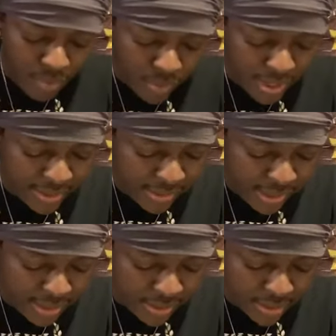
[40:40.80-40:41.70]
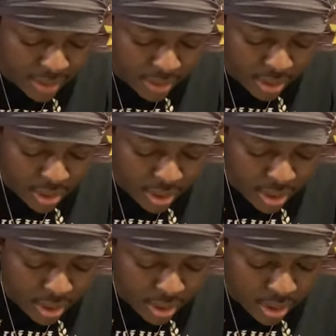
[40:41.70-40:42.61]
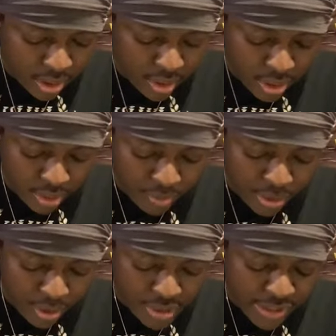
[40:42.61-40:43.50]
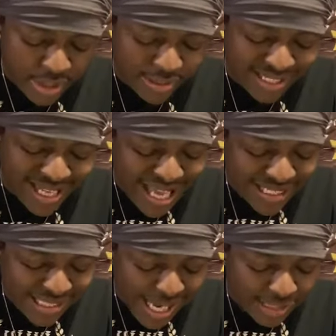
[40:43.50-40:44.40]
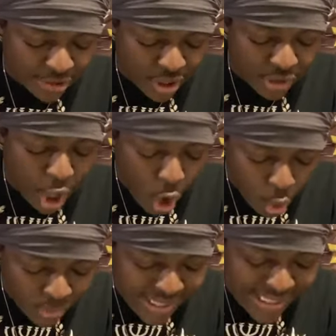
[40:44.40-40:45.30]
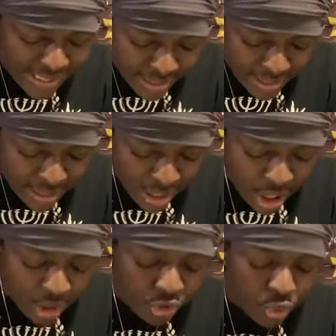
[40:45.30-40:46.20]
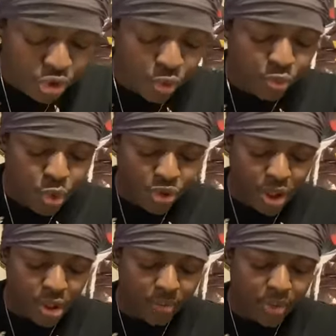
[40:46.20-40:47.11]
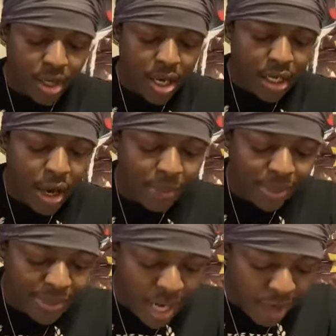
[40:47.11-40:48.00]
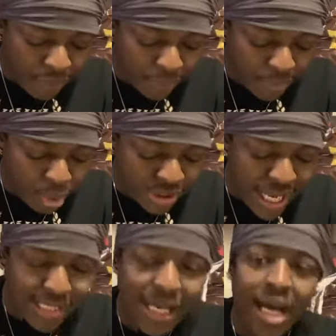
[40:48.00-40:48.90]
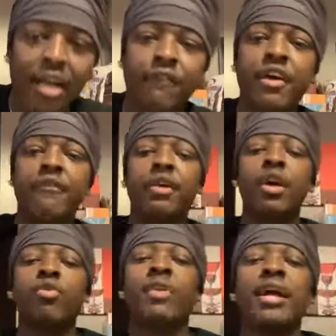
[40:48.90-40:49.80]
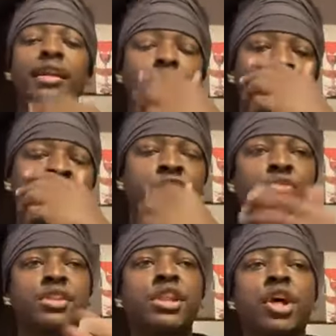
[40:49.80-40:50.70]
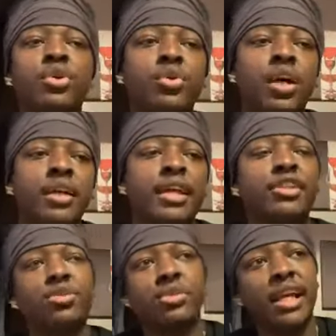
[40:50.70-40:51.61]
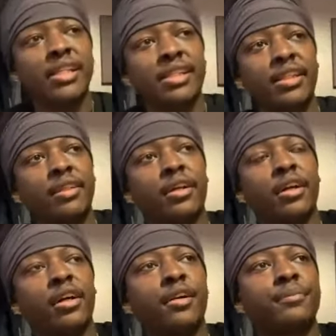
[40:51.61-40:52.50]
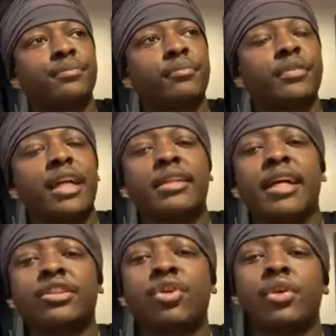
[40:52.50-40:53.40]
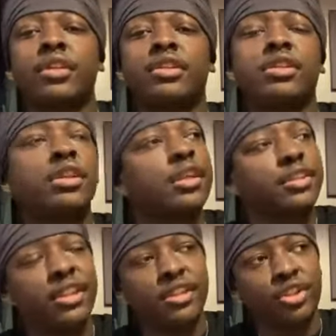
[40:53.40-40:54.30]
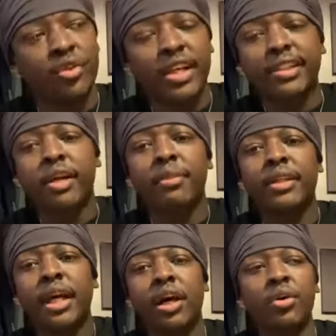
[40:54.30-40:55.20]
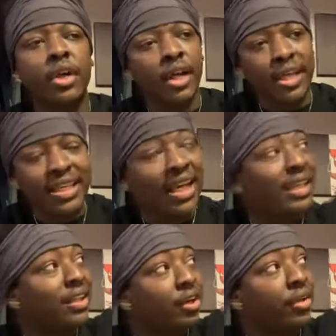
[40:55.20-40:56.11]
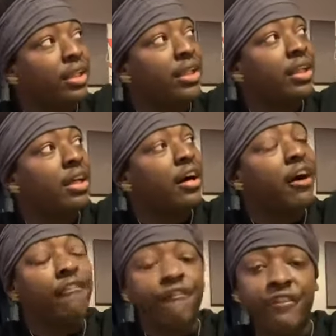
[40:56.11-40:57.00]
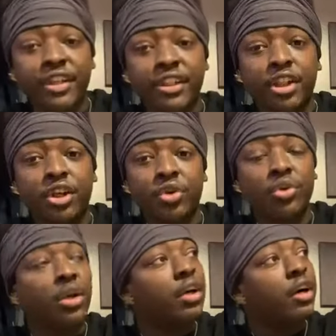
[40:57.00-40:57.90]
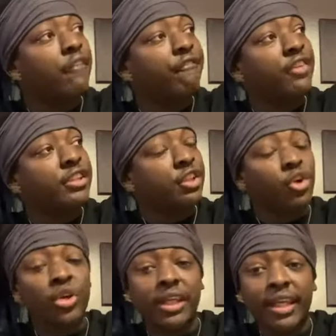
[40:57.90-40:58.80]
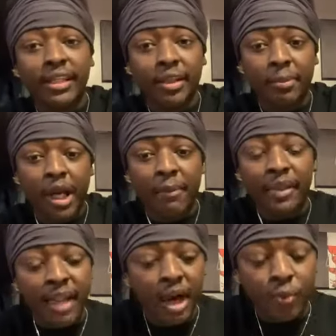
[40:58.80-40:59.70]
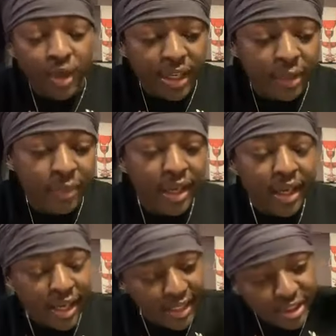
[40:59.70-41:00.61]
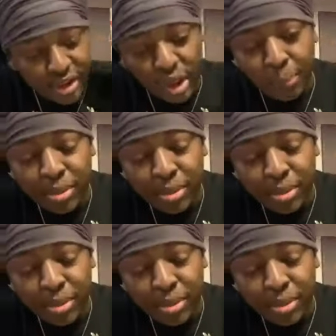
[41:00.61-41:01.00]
Right, and it says, and reading on, it says, "And I, John, saw the holy city, New Jerusalem." coming down from the Most High God out of heaven, right? And the Christians will tell you that you they seen uh that that's going into Jesus Christ coming down, and he got literally a physical a physical kingdom coming down with him, and he's just gonna